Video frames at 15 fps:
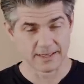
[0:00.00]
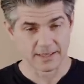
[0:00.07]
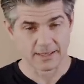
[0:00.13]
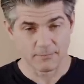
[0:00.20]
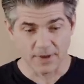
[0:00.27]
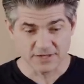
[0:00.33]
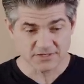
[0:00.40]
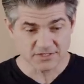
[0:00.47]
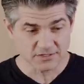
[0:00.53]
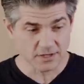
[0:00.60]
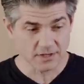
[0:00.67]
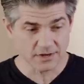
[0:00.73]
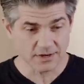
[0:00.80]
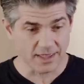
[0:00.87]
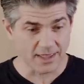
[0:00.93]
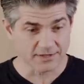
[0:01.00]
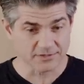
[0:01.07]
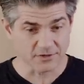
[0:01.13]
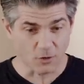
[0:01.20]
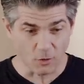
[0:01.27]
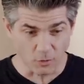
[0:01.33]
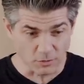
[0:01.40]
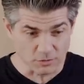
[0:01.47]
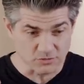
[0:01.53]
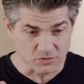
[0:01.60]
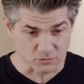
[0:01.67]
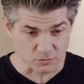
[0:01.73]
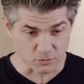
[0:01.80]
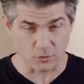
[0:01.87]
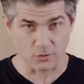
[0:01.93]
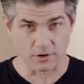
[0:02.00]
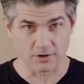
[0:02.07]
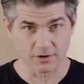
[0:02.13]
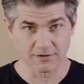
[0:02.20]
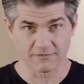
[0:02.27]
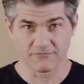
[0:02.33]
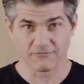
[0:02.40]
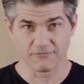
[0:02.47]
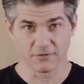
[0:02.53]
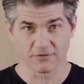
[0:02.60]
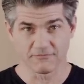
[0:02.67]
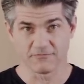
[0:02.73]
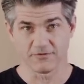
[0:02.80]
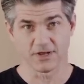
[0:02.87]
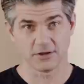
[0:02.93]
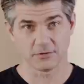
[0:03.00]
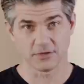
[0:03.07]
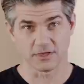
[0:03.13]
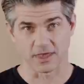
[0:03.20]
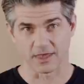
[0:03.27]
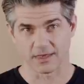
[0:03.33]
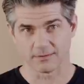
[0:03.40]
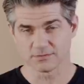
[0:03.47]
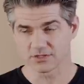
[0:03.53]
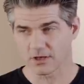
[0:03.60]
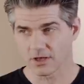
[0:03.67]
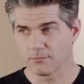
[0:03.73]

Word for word: My son has a whole drawer full of video games,